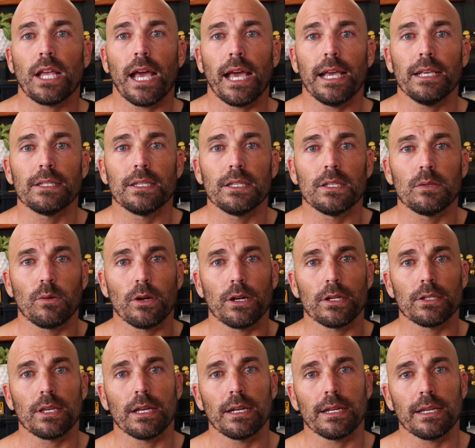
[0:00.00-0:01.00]
cases where
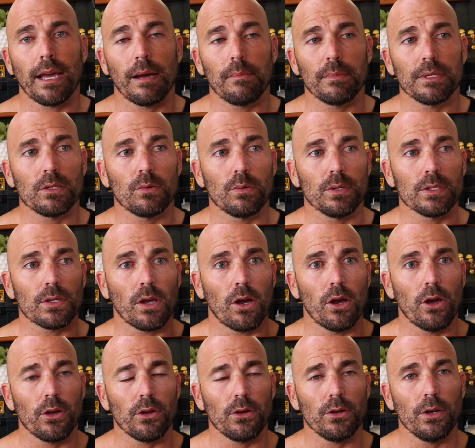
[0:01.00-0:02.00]
it's going to come into its
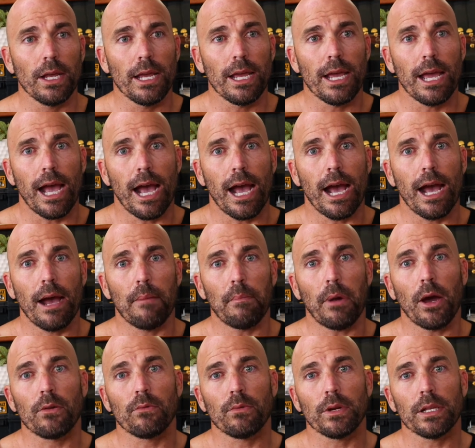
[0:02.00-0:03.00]
own.
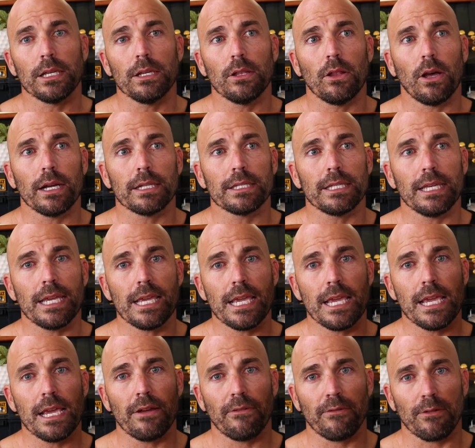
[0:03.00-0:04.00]
I'd really like to
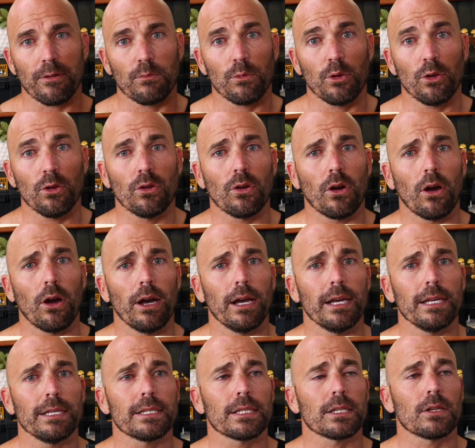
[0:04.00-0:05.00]
hear from you
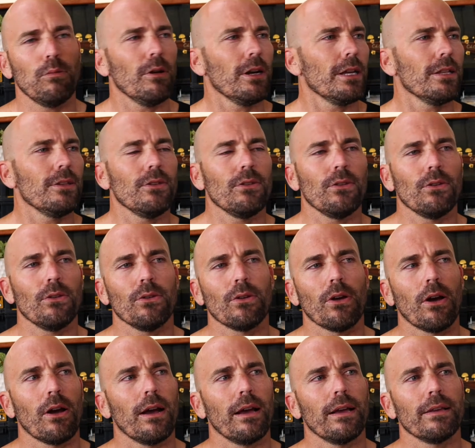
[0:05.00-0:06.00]
guys. What can you
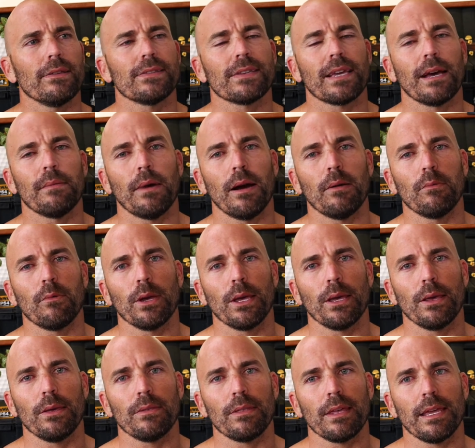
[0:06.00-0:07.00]
guys come up
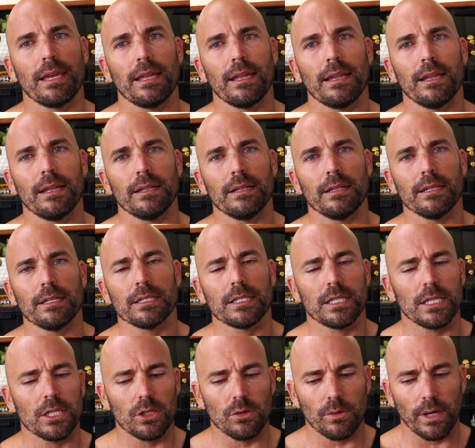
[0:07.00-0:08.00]
with in
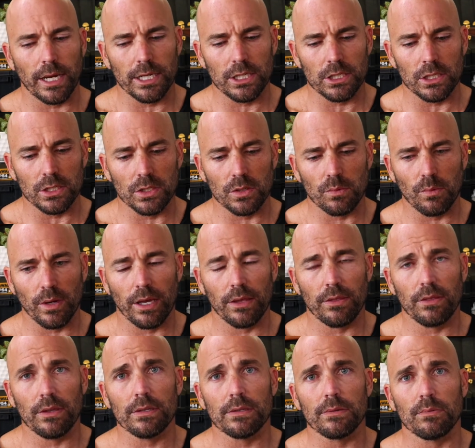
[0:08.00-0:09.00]
situations where
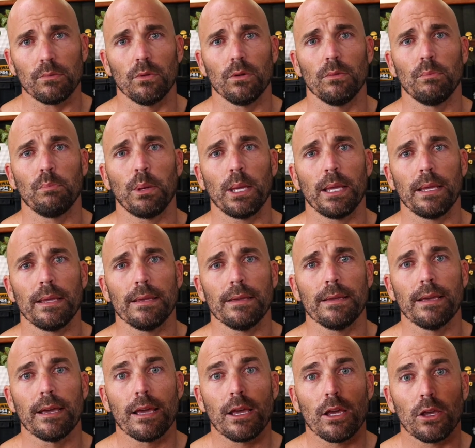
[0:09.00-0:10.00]
this would
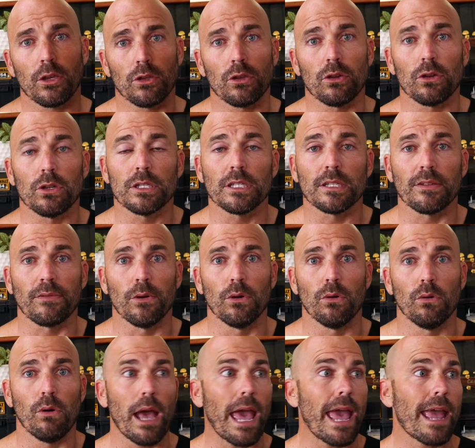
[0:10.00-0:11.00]
be
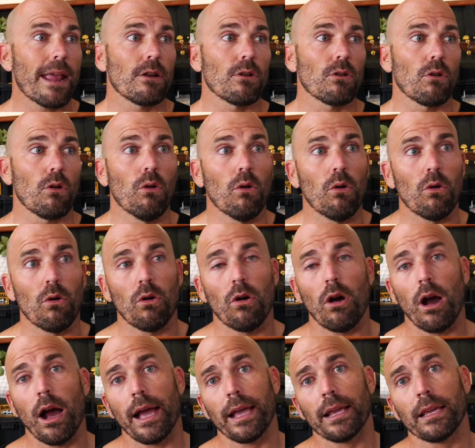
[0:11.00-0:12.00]
useful, and
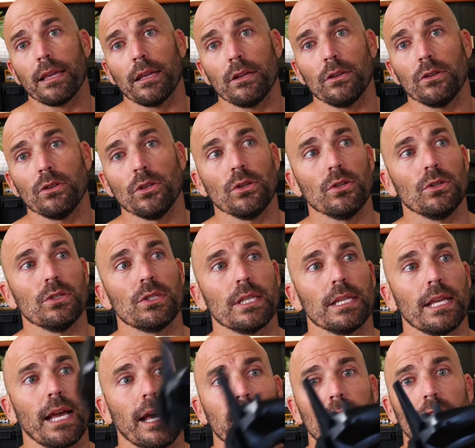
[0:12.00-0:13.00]
or I can use
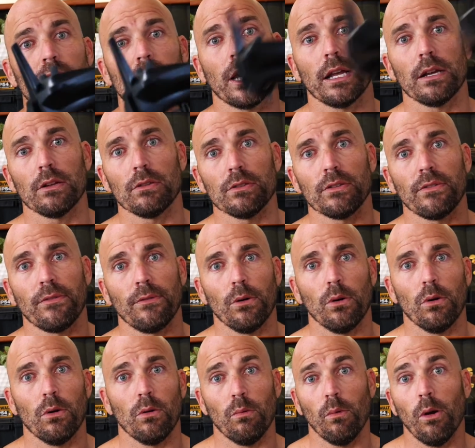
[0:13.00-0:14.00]
the other channels
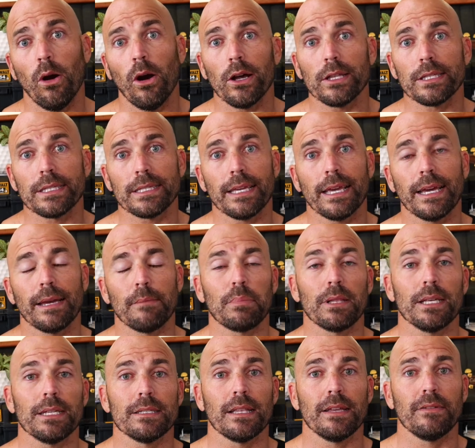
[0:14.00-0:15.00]
for what? Yeah,
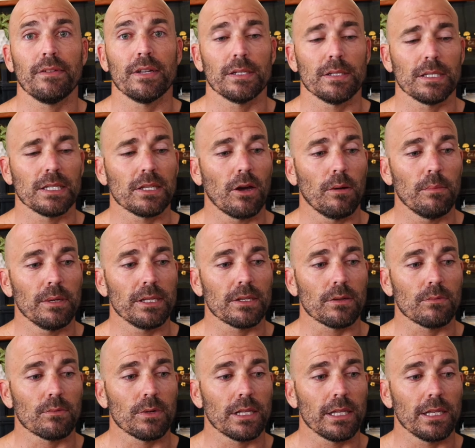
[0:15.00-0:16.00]
please leave it in the comments.
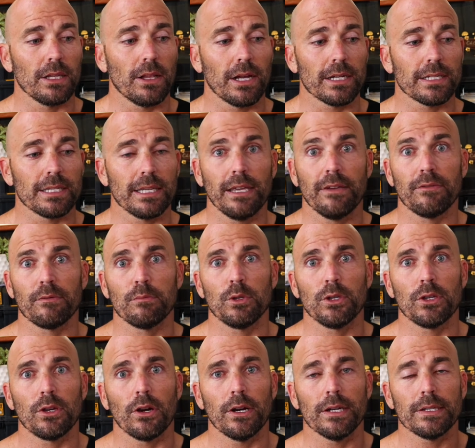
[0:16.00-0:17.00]
I'd really like to hear from
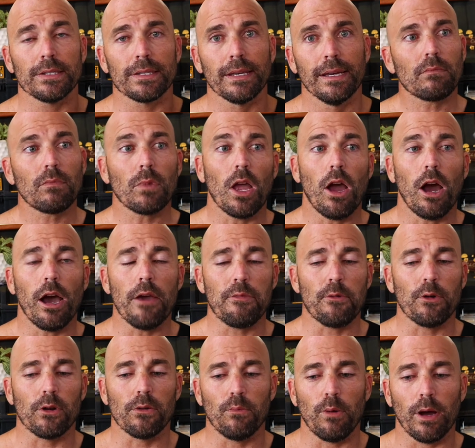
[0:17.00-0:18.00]
you guys. I
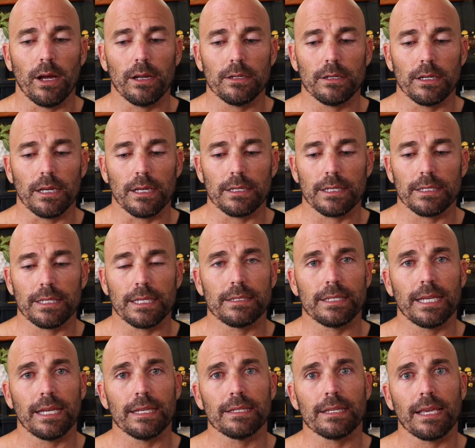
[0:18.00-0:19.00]
thought of one
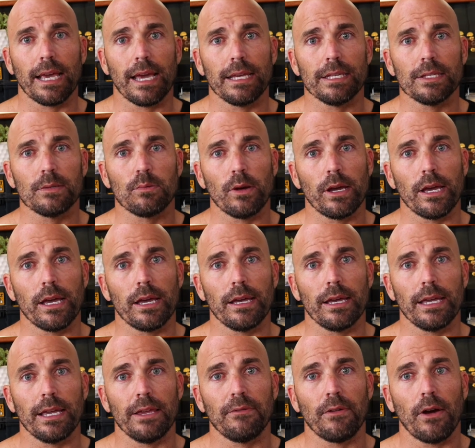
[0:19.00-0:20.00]
test case where
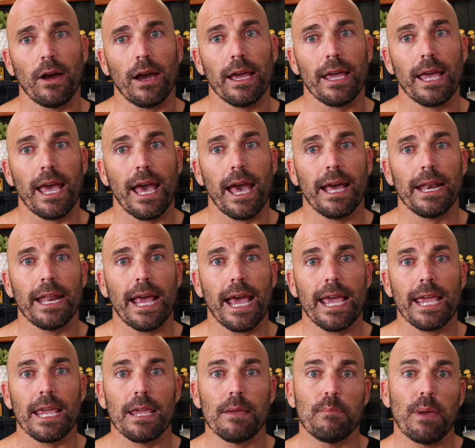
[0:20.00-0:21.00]
if I had
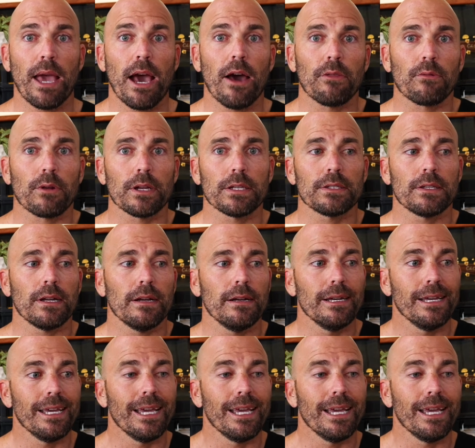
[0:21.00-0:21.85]
a bow thruster,